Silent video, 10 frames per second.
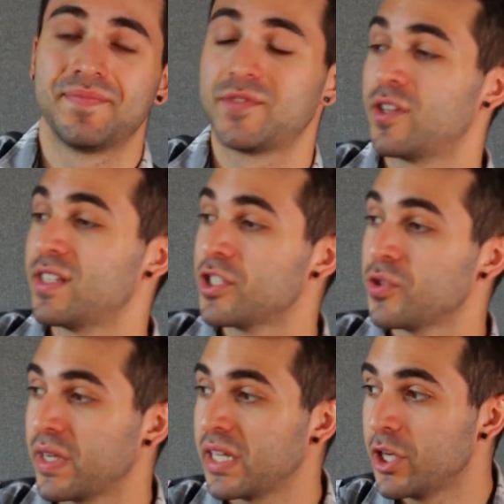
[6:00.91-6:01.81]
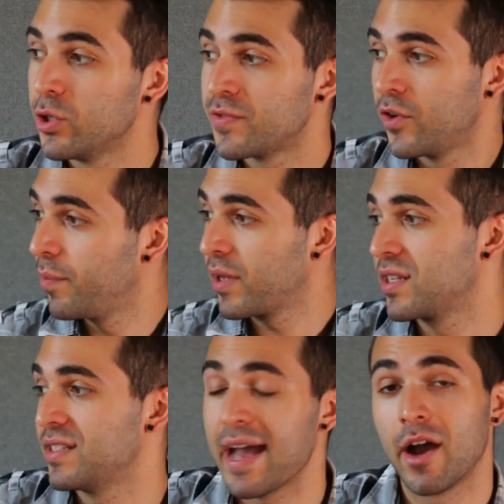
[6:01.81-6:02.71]
So this is really useful
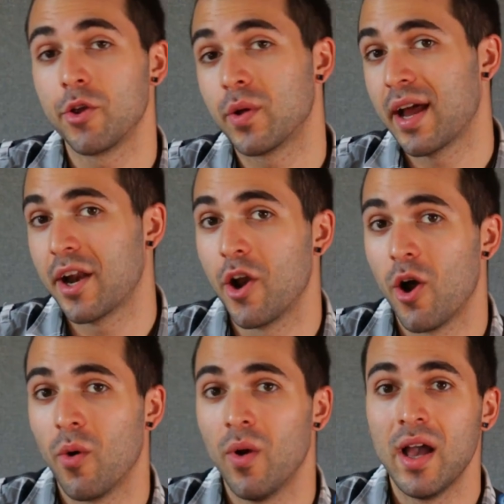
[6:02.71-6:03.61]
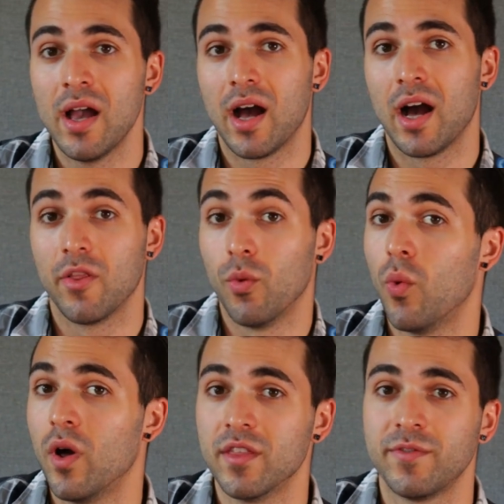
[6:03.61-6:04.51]
because now you kind of know the
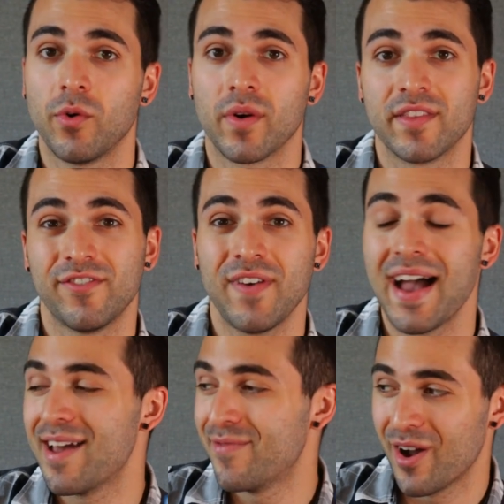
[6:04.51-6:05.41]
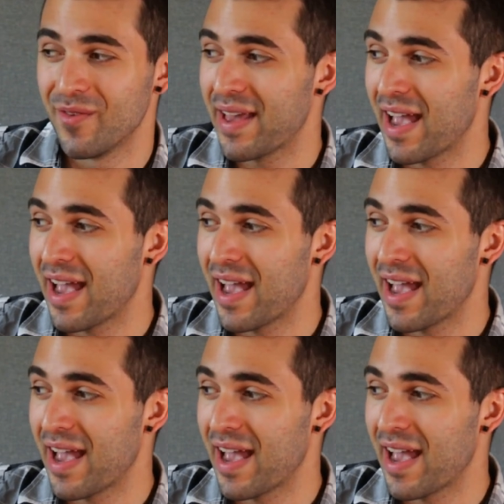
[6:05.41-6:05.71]
1, the 4, and the 5 of